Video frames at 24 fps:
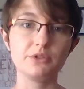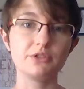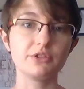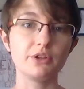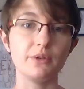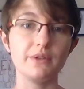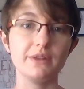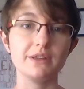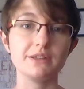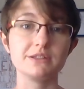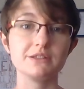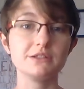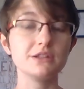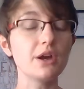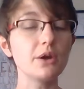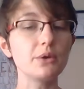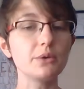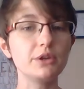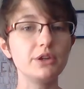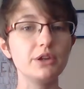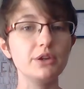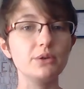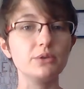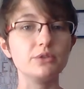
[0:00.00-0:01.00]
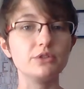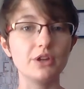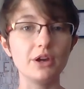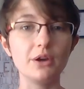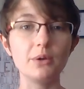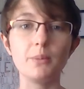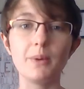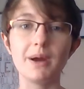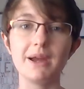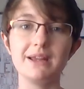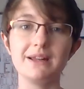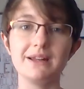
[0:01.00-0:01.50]
so there's no queues, no
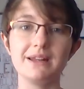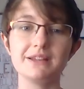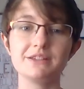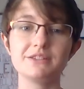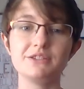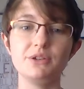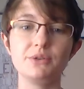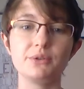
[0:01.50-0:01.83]
waitlists.